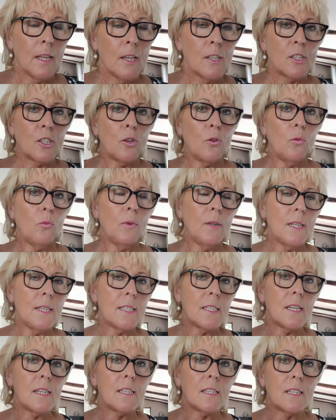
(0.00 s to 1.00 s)
So when he
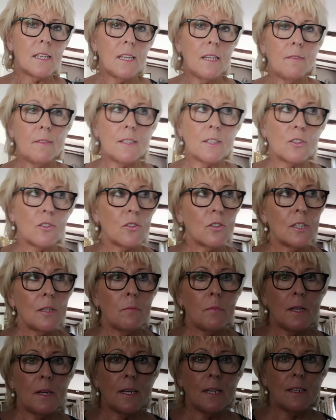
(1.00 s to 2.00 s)
says savings, does he
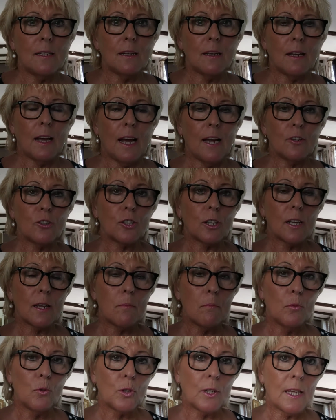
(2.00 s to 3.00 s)
mean actually
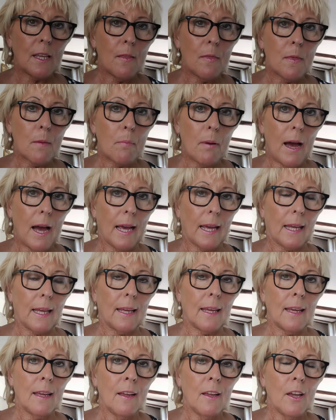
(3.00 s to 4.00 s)
money in the
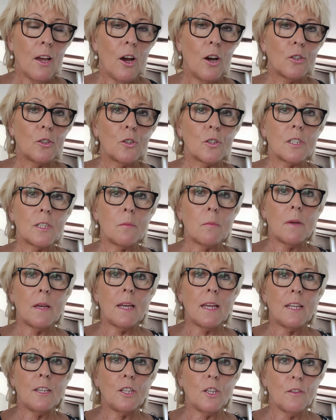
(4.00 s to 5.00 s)
bank, or does he
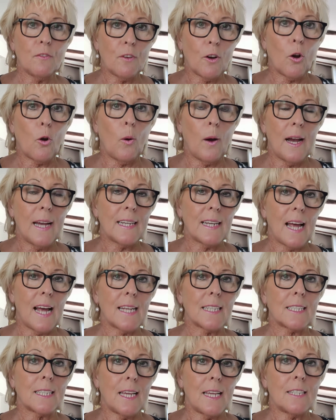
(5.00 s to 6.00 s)
mean you've acquired
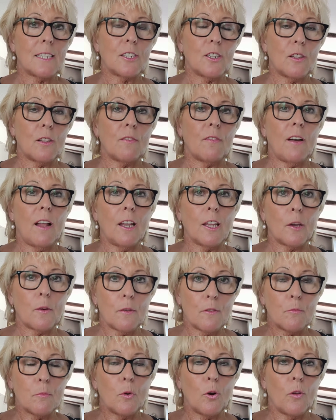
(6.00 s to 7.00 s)
assets to the value
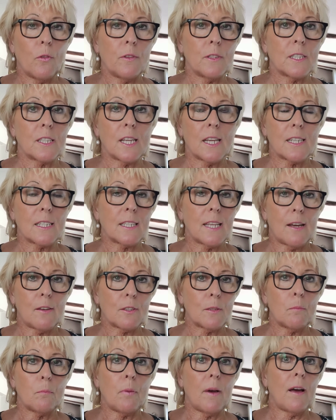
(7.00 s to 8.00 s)
of more than
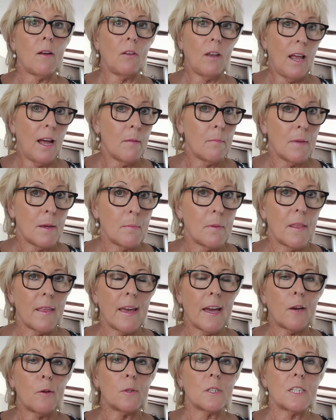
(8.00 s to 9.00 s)
£6,000, like maybe the
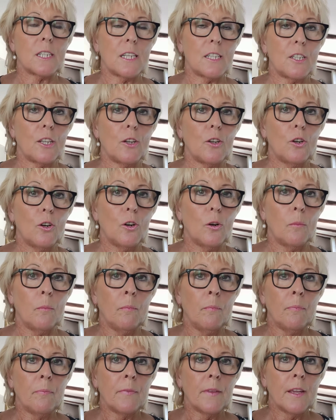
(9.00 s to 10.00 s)
equity in your home,
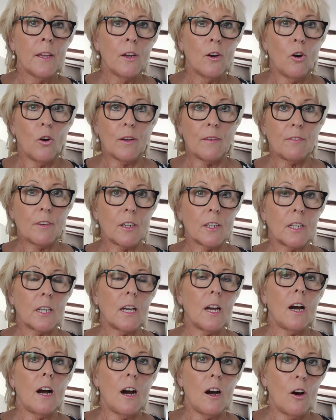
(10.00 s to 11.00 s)
or you've got a
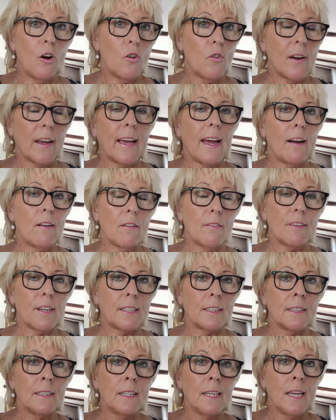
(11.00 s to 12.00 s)
car or a
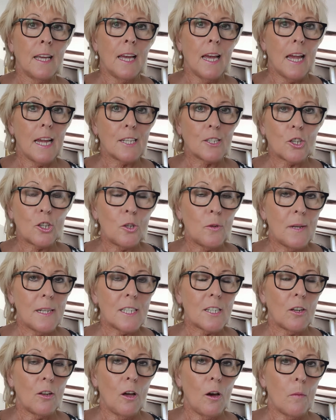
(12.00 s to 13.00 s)
caravan? It's going to
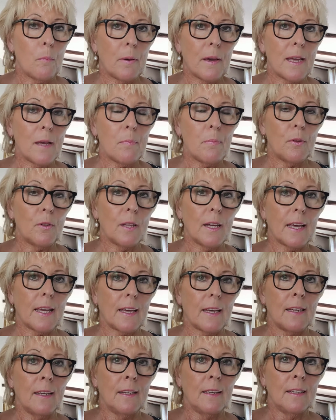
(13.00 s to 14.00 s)
hit a lot of people
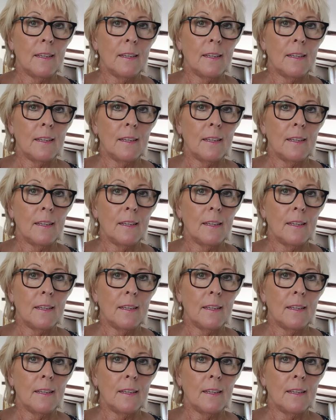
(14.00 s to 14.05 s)
here.